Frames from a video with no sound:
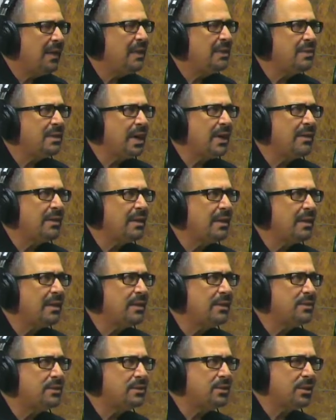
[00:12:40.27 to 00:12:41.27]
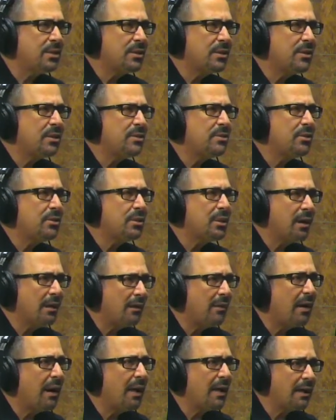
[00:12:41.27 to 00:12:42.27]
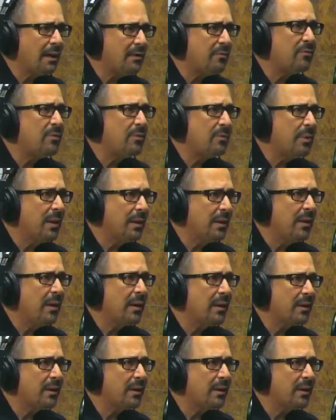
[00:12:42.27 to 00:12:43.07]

I think he's Turkish or Iraqi from Iraq.